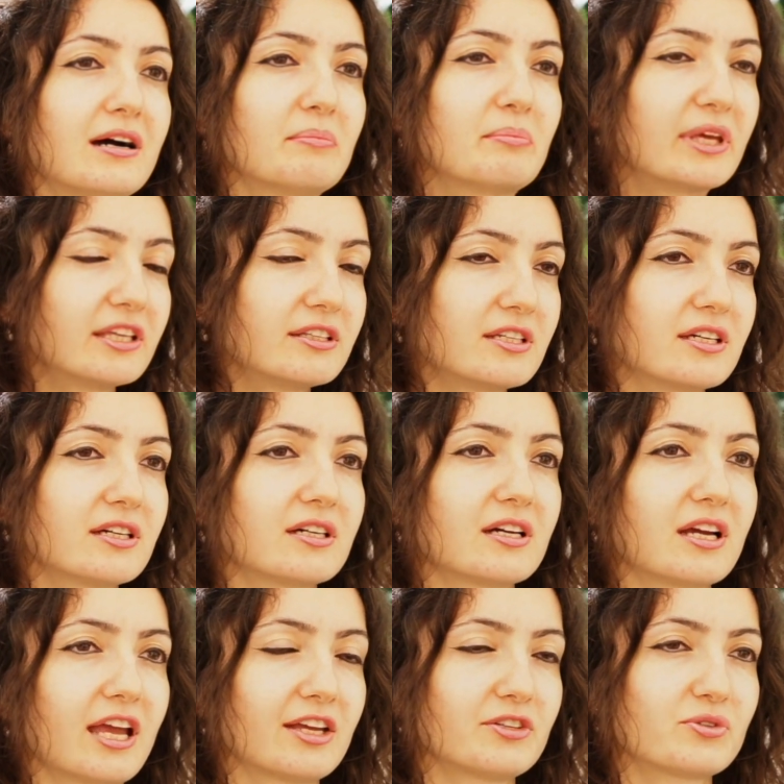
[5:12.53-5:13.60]

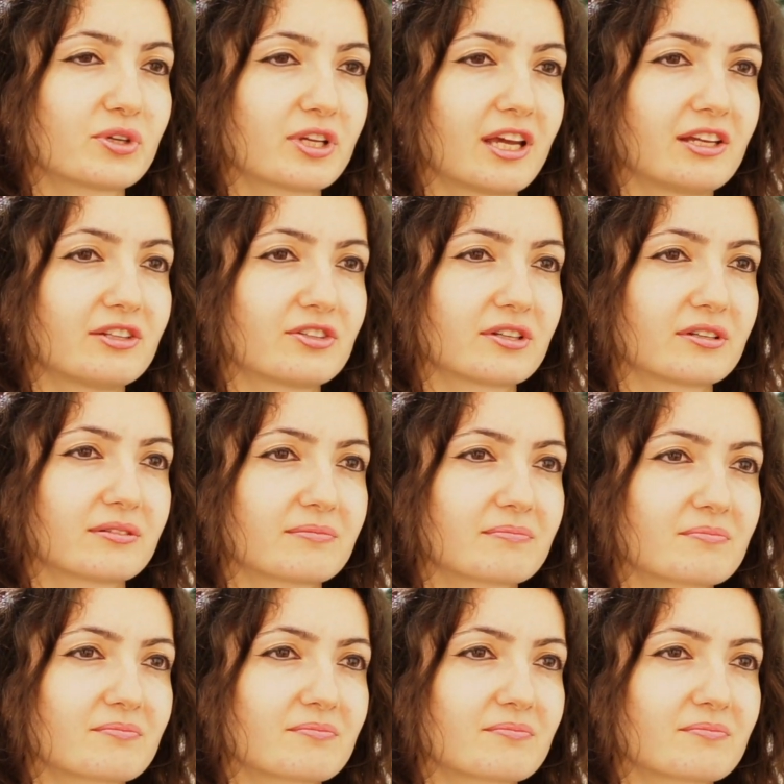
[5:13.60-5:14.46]
media education.